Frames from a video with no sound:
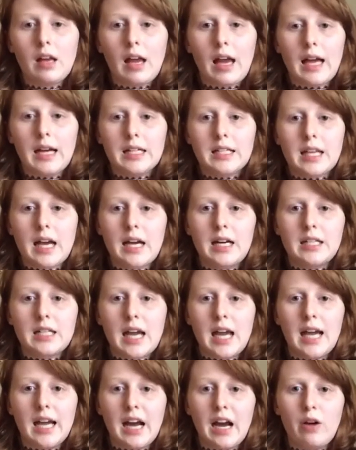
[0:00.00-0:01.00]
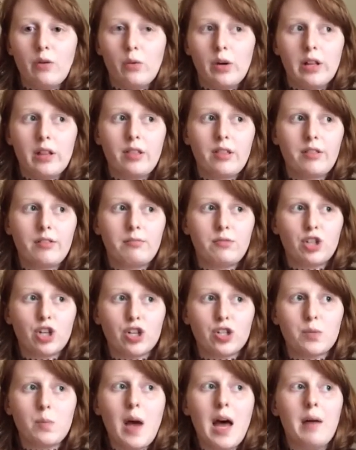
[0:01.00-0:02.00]
I decided to hang out with
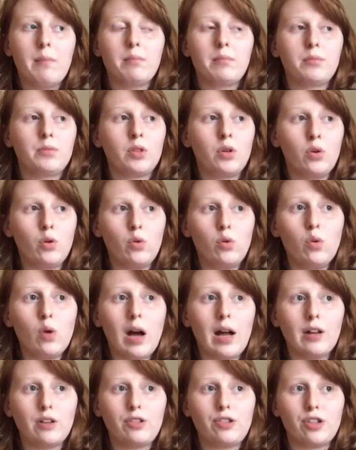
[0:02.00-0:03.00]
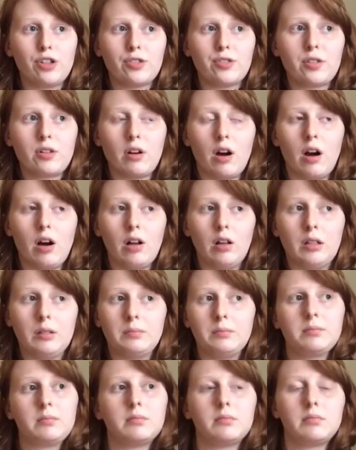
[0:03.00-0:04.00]
Jill's mom, who I'll just call
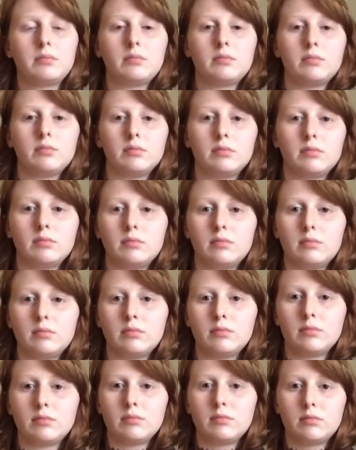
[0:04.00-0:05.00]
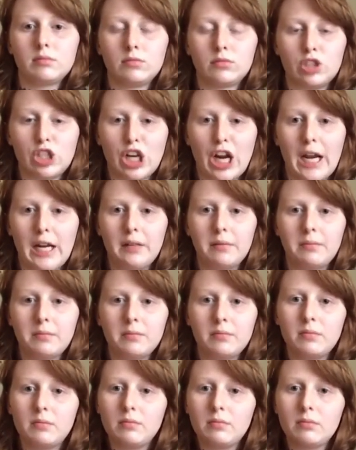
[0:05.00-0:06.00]
Jane.
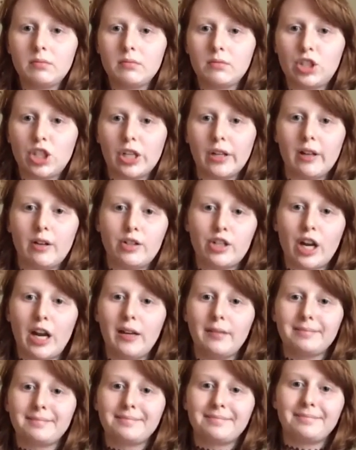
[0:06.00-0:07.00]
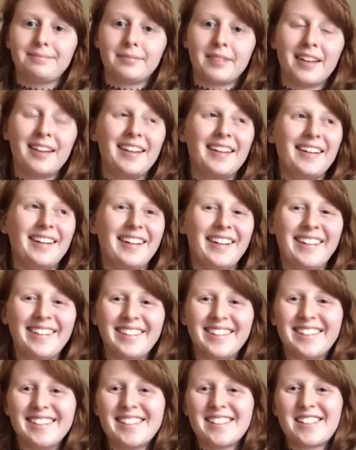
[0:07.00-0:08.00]
Jill and Jane.
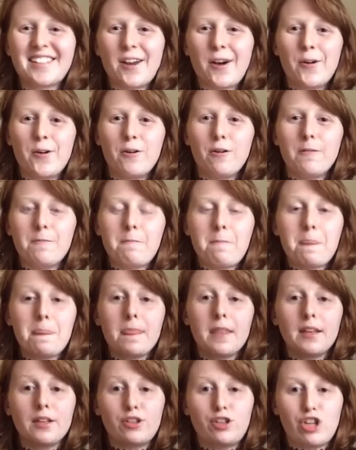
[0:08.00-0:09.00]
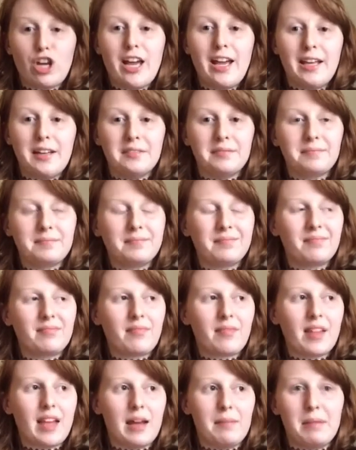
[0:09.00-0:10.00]
So Jane
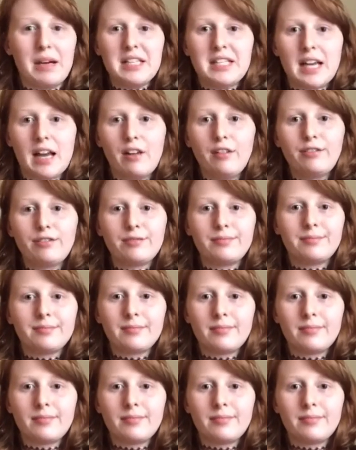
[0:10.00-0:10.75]
and myself